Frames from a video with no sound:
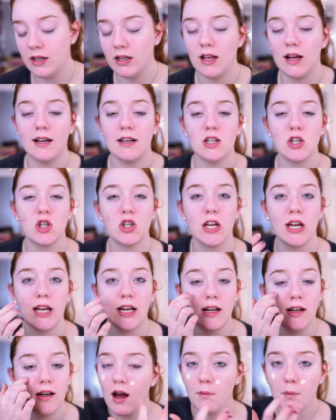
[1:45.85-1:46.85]
the lightest
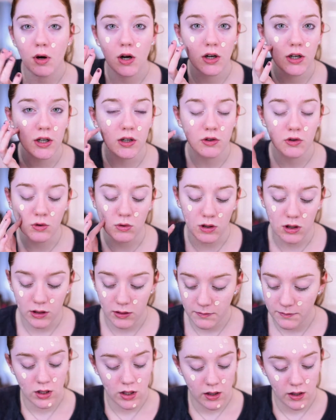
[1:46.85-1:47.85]
shade per usual.